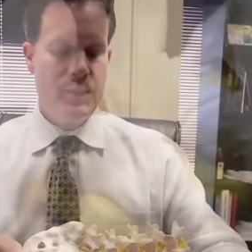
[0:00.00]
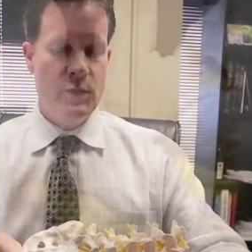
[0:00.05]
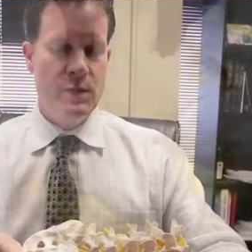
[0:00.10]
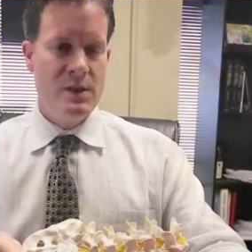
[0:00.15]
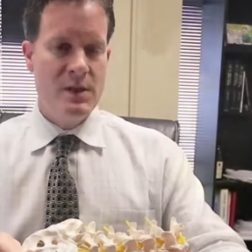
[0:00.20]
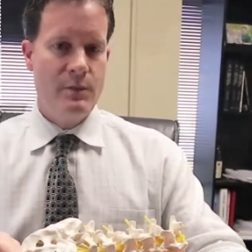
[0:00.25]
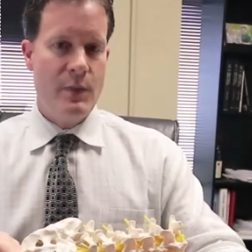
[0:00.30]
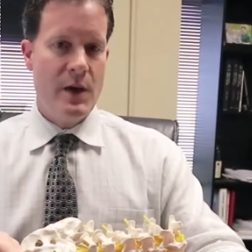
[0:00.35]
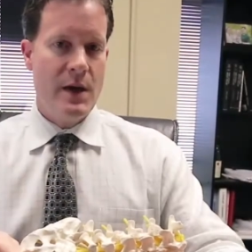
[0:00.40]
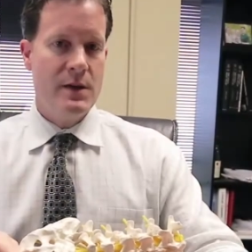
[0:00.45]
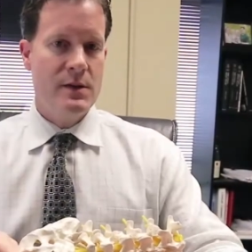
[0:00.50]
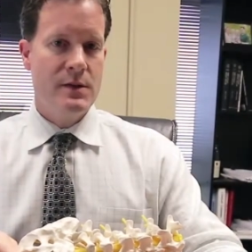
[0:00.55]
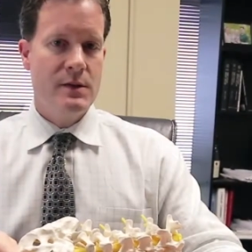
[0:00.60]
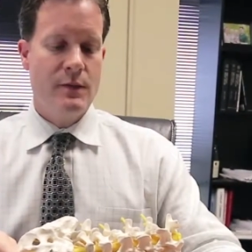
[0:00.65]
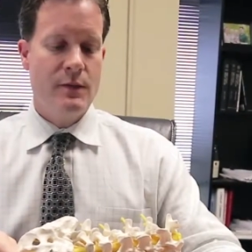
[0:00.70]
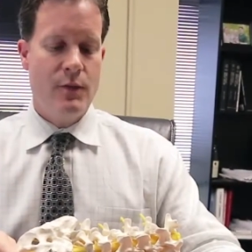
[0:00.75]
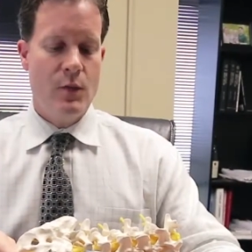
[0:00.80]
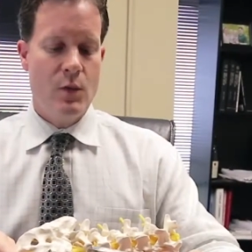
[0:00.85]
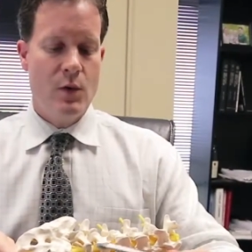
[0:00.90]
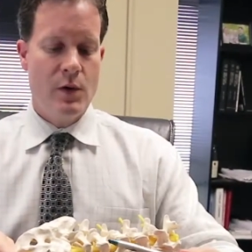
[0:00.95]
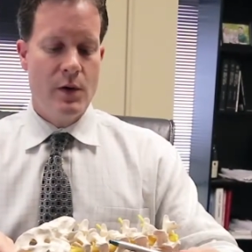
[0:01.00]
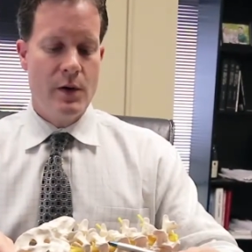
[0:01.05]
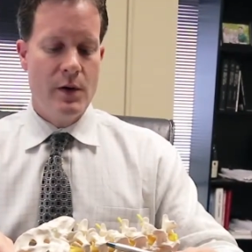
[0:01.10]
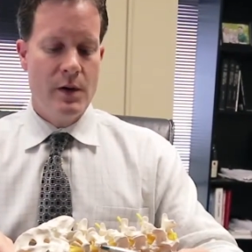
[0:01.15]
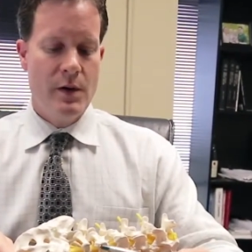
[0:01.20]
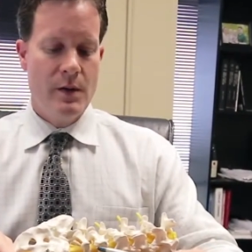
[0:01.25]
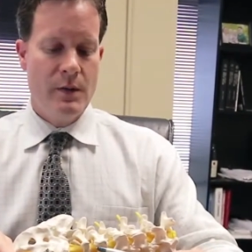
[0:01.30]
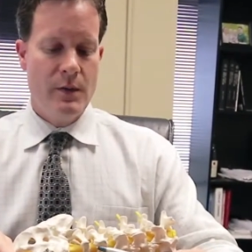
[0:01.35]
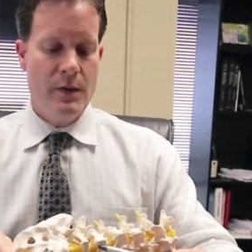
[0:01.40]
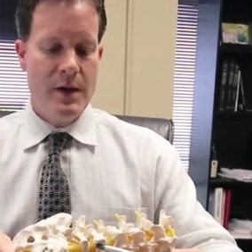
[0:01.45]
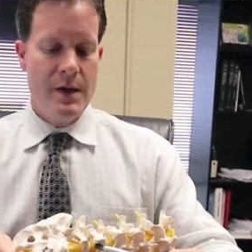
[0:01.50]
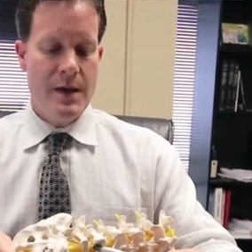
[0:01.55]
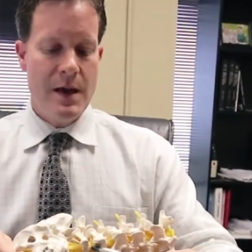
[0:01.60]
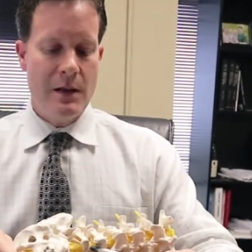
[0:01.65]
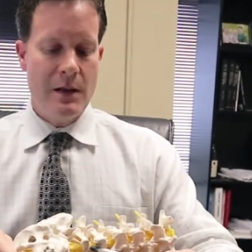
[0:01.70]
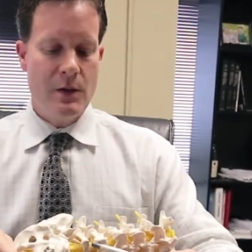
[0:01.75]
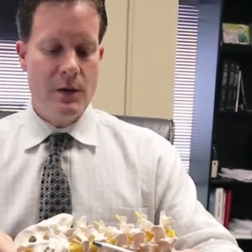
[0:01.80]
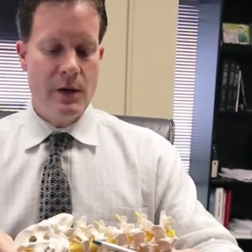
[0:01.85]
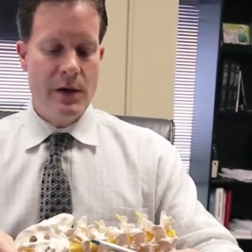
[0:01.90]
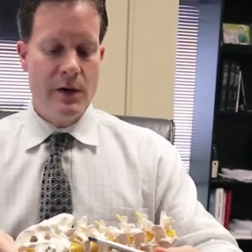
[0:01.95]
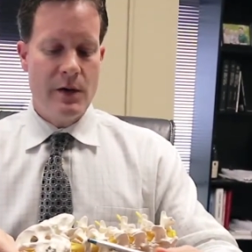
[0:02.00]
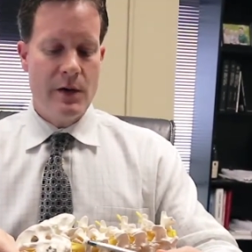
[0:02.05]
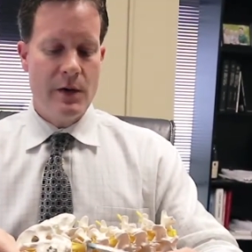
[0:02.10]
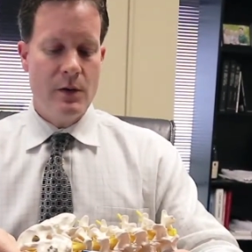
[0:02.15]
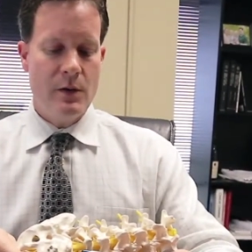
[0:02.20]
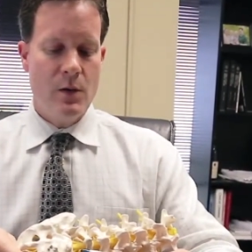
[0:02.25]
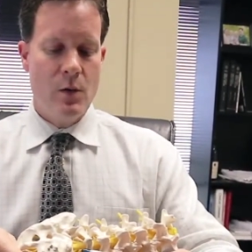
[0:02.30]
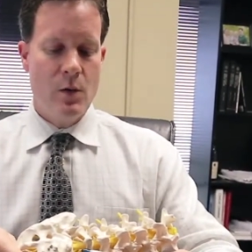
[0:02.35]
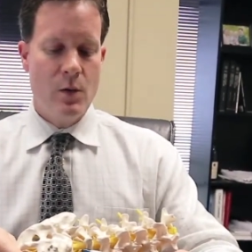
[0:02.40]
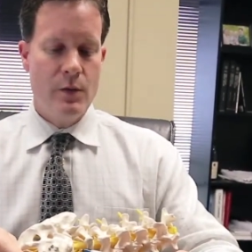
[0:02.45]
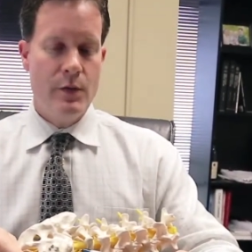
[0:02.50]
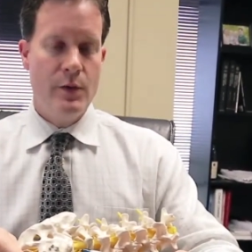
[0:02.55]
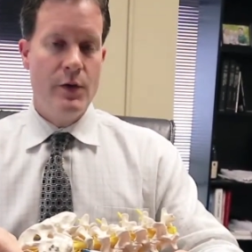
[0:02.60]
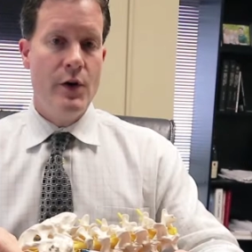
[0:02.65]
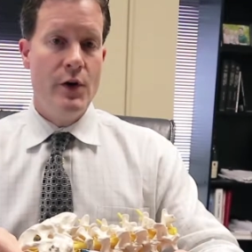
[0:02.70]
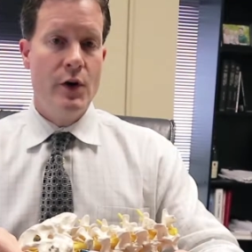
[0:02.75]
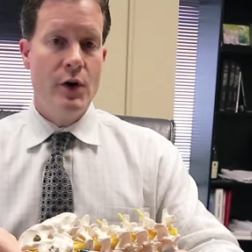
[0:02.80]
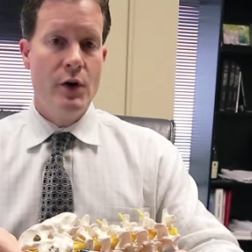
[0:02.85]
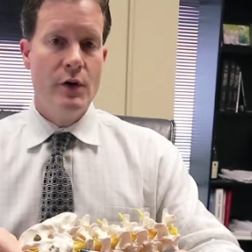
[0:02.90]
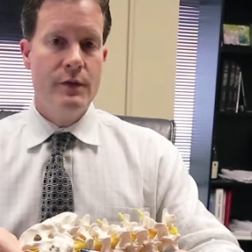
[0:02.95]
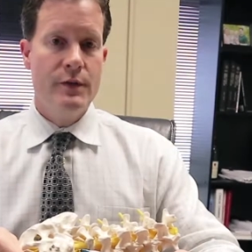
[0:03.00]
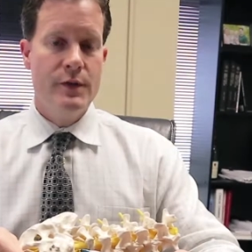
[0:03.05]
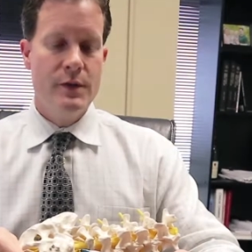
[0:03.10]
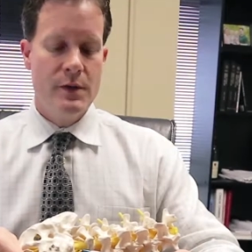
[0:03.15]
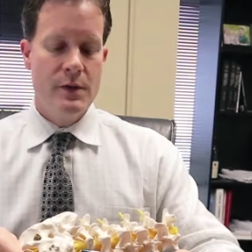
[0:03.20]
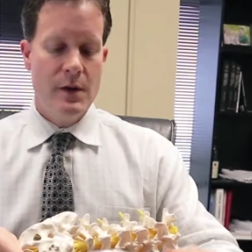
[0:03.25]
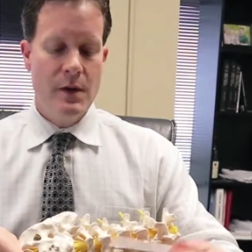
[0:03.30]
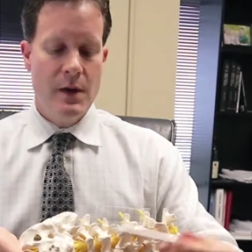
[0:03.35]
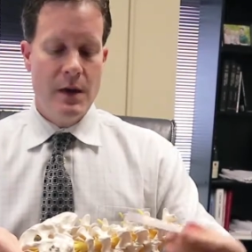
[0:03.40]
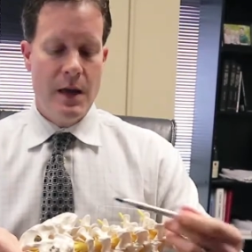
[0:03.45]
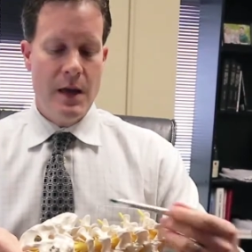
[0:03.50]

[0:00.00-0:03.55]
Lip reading: the space for the yellow area or the nerves